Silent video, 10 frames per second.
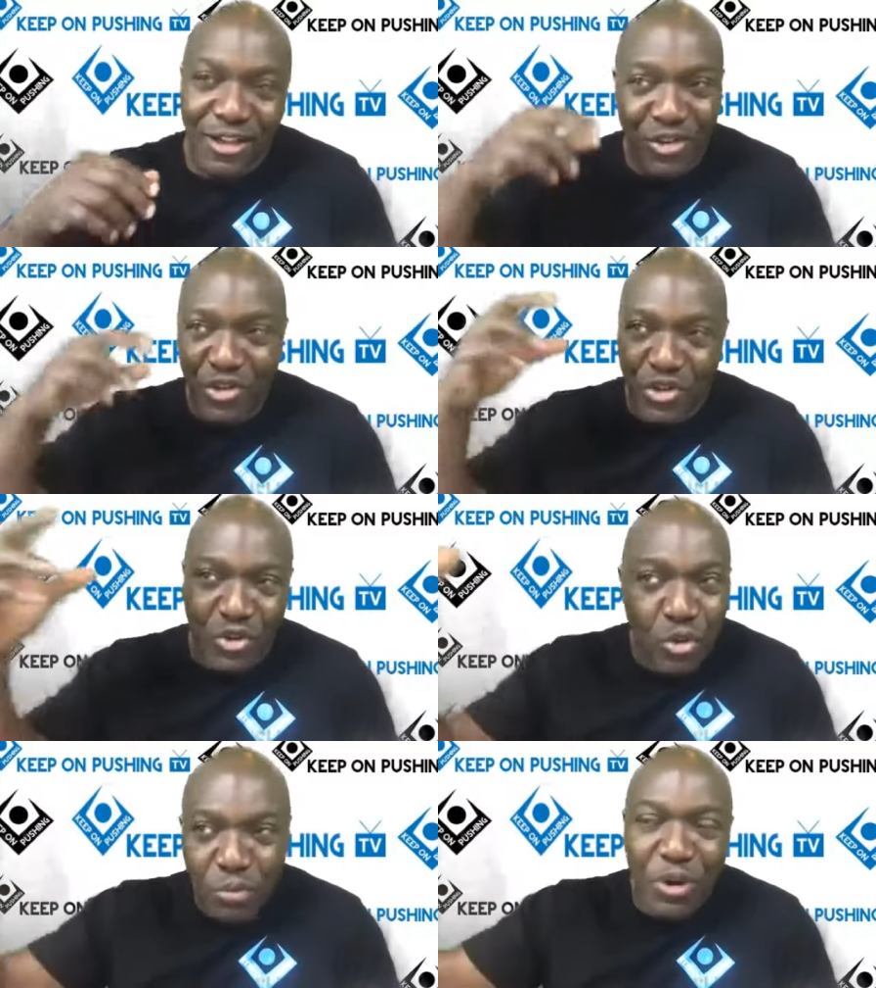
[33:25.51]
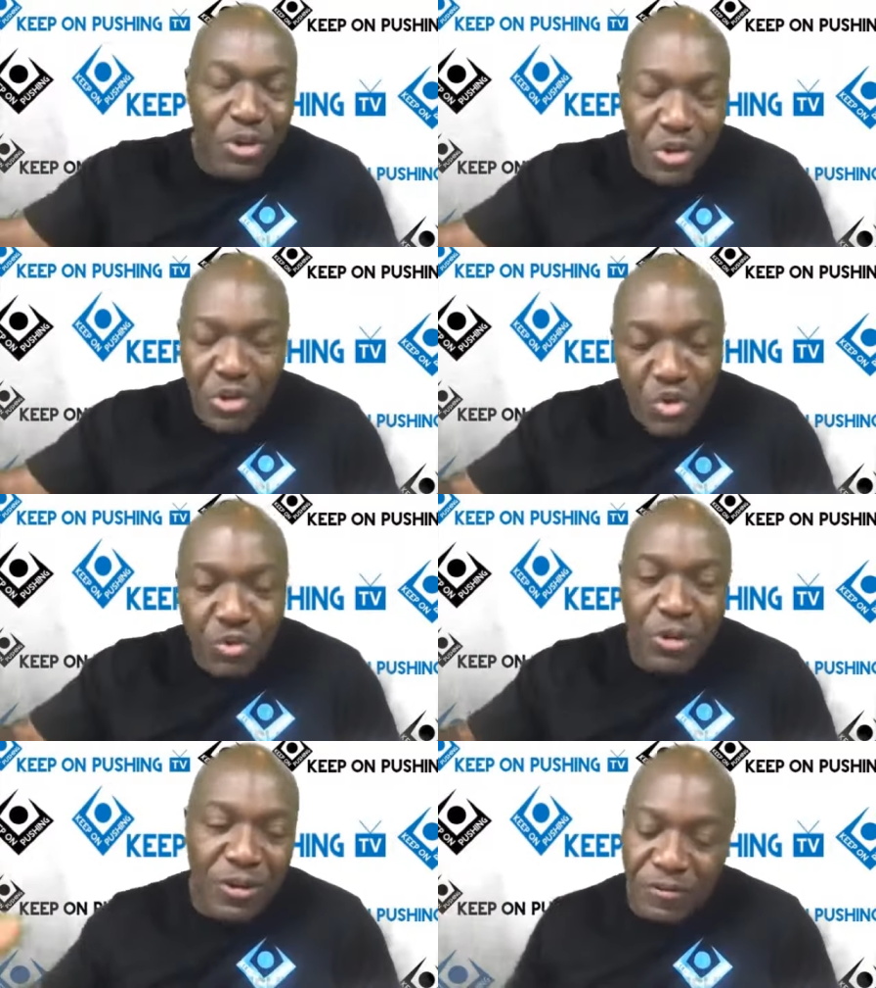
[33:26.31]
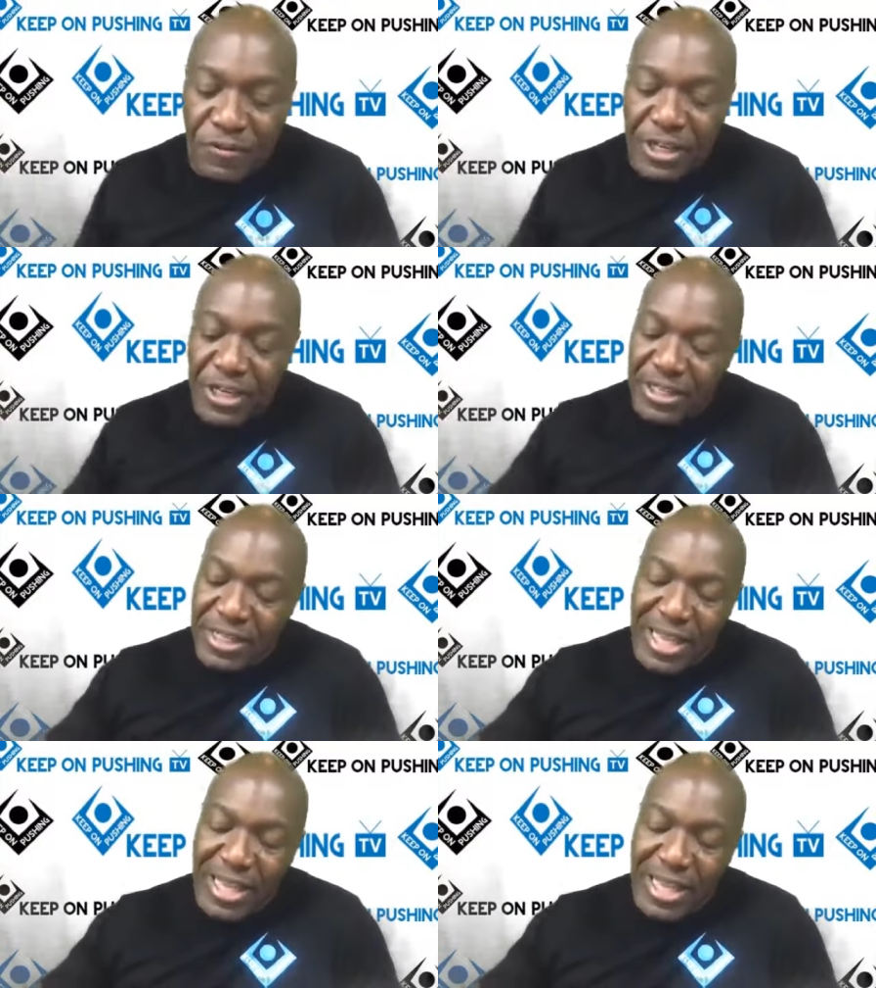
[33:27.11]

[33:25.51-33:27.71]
superhuman feat.